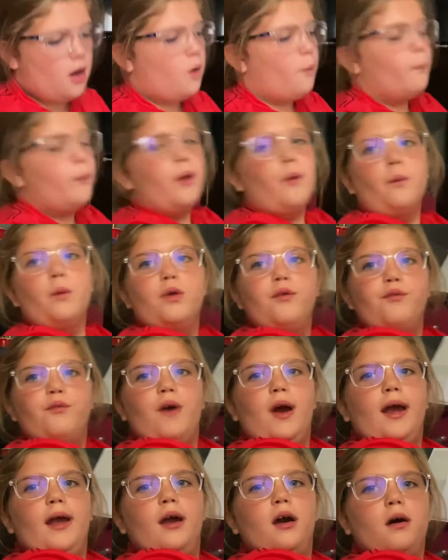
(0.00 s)
Where we
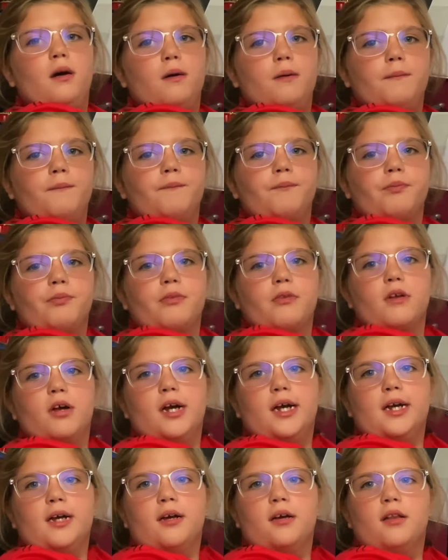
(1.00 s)
write um
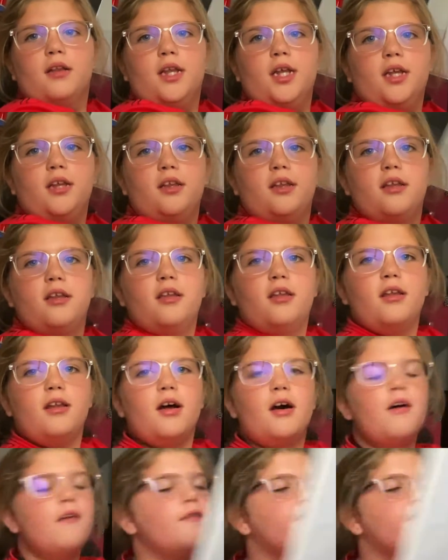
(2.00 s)
like this and stuff,